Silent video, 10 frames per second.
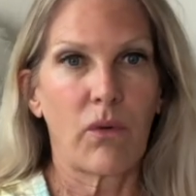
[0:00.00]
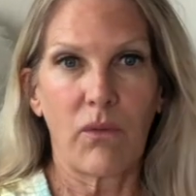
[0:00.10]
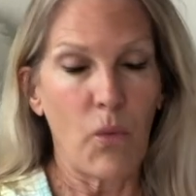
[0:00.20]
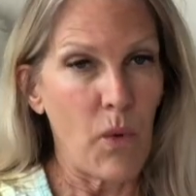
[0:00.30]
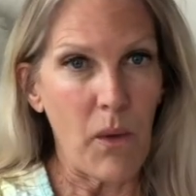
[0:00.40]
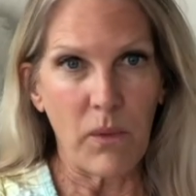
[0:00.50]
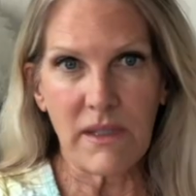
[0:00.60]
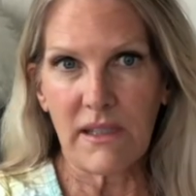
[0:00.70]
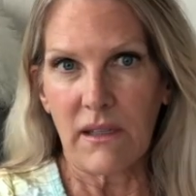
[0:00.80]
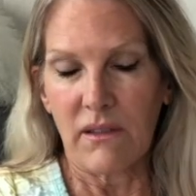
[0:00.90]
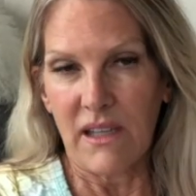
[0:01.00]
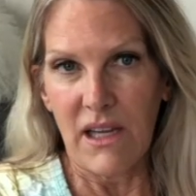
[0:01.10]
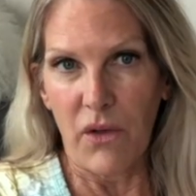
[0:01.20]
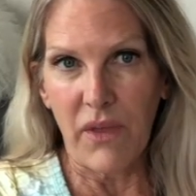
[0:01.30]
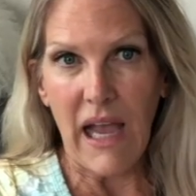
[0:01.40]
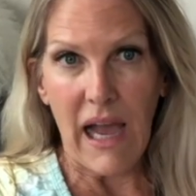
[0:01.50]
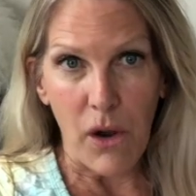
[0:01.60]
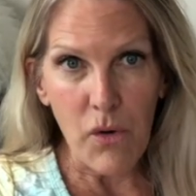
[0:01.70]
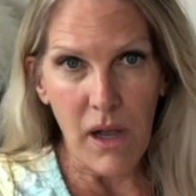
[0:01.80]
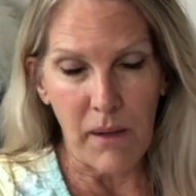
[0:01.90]
what was, the
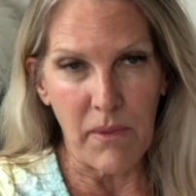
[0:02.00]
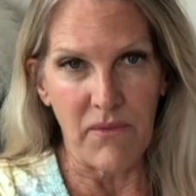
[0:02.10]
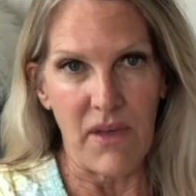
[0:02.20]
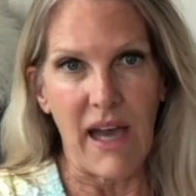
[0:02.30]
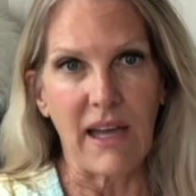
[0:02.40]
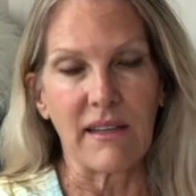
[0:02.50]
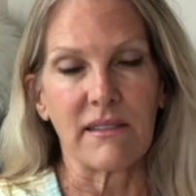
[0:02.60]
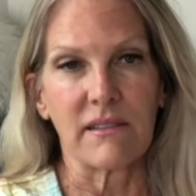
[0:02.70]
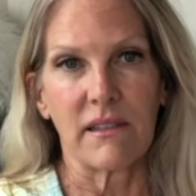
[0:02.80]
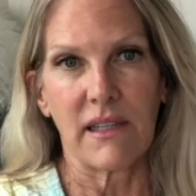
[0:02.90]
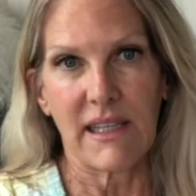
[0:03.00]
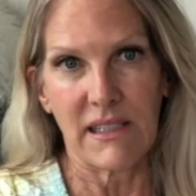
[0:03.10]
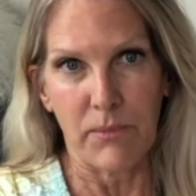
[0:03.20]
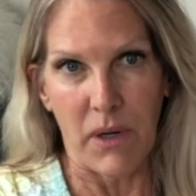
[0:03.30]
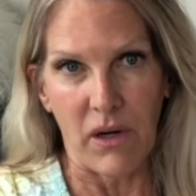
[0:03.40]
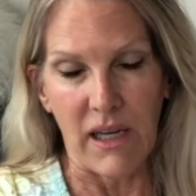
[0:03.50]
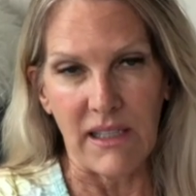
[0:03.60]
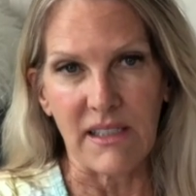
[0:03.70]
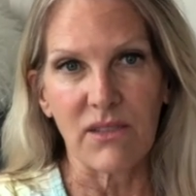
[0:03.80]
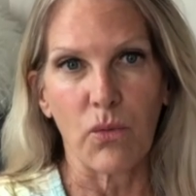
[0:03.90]
outcome of that
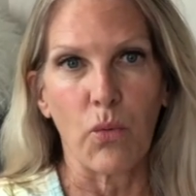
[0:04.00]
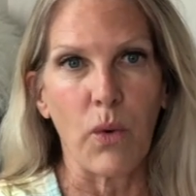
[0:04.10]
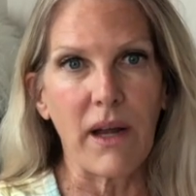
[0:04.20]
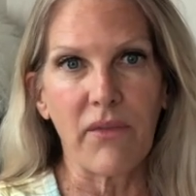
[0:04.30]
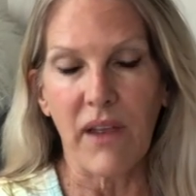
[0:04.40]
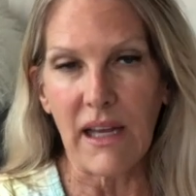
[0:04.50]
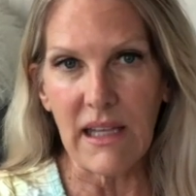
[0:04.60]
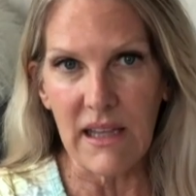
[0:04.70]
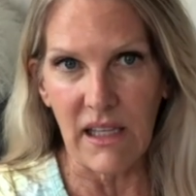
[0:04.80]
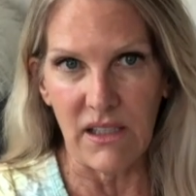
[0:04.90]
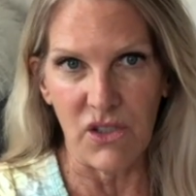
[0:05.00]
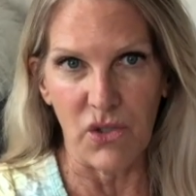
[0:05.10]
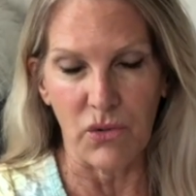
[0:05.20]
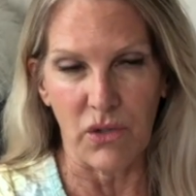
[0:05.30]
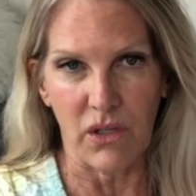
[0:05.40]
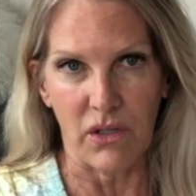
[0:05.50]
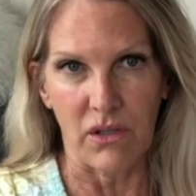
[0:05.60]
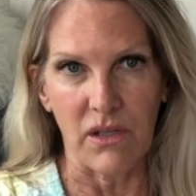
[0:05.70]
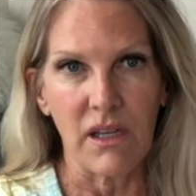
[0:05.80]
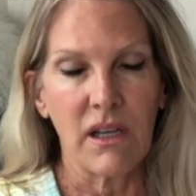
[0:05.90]
experience, what, if anything, did you
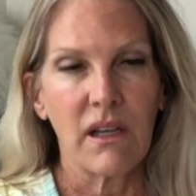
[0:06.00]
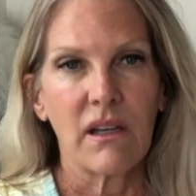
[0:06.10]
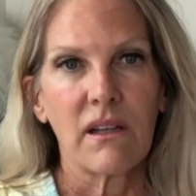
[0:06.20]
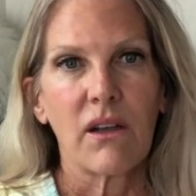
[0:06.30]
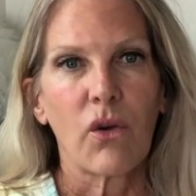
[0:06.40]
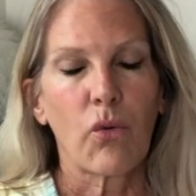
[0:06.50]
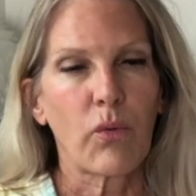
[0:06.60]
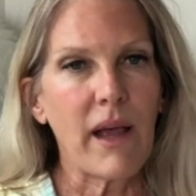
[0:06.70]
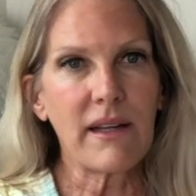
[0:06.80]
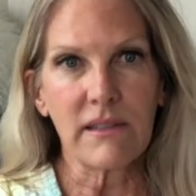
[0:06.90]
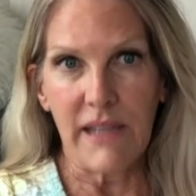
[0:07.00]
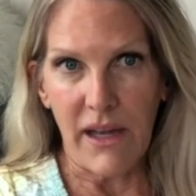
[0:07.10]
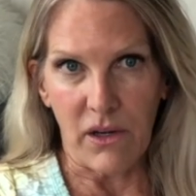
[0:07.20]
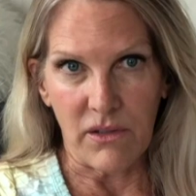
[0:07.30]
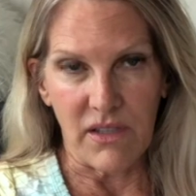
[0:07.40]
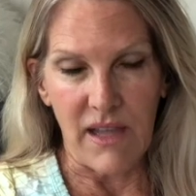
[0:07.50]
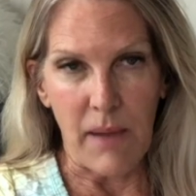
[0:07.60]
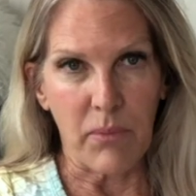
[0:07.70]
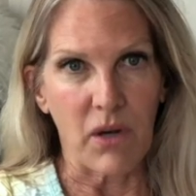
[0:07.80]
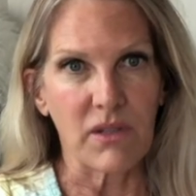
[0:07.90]
learn. Write a letter to
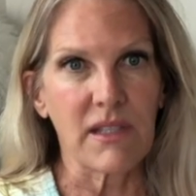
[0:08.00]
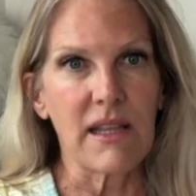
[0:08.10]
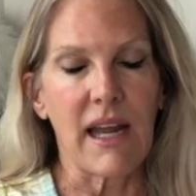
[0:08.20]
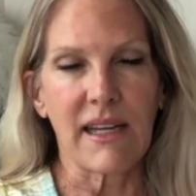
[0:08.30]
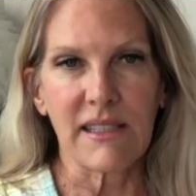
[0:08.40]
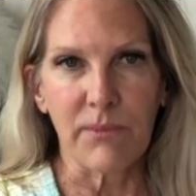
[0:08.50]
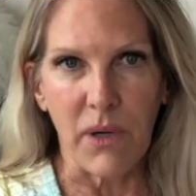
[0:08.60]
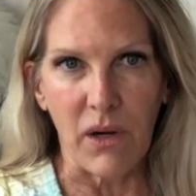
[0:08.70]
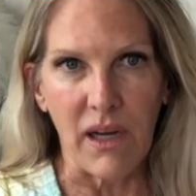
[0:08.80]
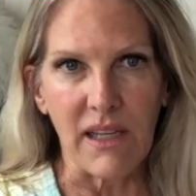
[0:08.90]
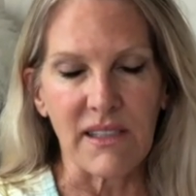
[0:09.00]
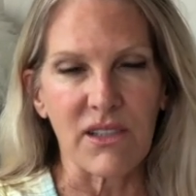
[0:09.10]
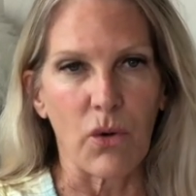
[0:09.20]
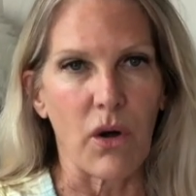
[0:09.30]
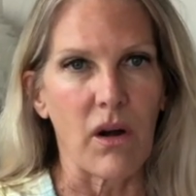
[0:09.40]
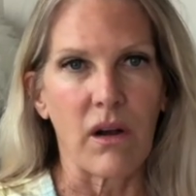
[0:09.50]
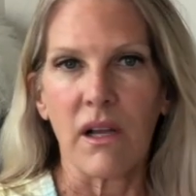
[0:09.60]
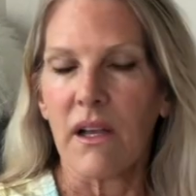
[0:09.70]
that person, that experience, or